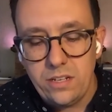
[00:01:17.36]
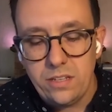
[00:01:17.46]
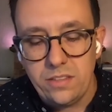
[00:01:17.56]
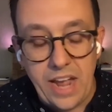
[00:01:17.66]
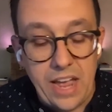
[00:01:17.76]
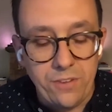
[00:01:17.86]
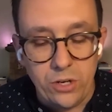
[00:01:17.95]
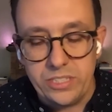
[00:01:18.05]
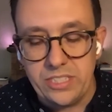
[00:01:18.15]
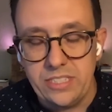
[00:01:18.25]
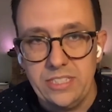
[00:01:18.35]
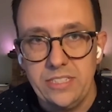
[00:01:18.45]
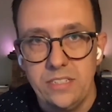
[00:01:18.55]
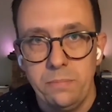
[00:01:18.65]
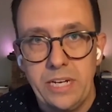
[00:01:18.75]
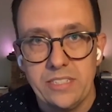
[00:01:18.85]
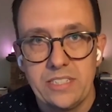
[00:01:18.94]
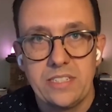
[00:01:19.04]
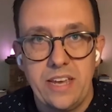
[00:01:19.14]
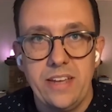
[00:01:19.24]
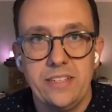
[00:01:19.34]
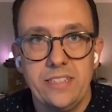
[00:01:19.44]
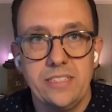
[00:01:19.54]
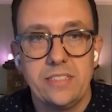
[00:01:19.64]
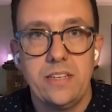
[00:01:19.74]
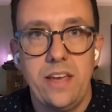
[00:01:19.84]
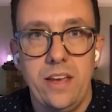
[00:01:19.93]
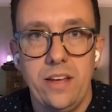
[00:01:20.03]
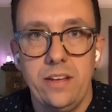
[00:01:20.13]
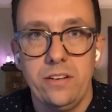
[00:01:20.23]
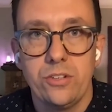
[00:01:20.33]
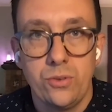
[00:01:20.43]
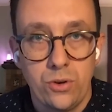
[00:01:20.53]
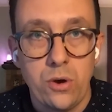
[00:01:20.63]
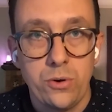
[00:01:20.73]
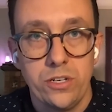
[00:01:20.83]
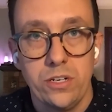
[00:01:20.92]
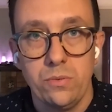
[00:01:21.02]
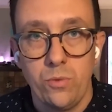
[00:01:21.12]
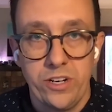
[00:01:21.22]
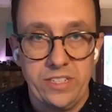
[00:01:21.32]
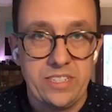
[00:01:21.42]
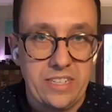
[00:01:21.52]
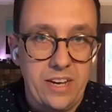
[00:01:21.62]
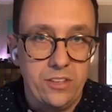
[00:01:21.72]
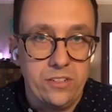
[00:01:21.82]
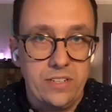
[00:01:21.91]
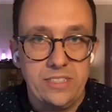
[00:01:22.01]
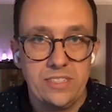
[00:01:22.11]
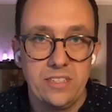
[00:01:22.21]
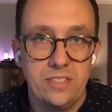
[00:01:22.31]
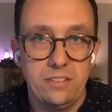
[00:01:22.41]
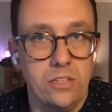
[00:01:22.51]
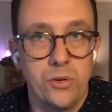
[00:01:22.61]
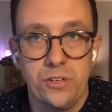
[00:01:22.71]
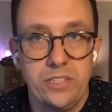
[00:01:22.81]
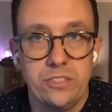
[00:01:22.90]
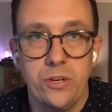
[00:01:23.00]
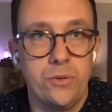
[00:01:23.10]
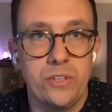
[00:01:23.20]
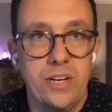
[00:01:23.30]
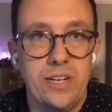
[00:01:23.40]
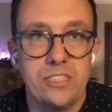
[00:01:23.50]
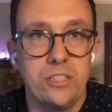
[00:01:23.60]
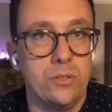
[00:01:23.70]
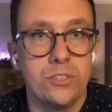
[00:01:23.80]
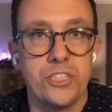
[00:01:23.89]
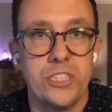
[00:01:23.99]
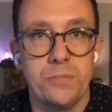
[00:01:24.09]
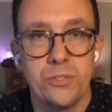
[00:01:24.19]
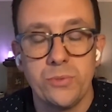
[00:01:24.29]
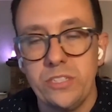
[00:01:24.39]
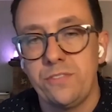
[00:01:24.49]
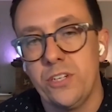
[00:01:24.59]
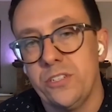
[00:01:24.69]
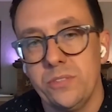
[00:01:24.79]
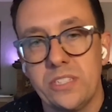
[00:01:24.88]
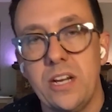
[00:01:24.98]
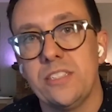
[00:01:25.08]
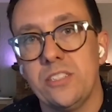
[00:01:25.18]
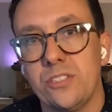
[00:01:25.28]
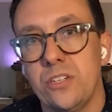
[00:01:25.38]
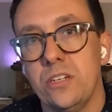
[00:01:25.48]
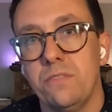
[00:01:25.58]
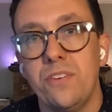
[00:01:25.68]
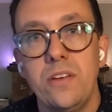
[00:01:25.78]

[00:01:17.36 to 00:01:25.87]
that I've always seen about Scandit and Kroger working together is that lowering total cost to ownership, which we refer to as cost to serve,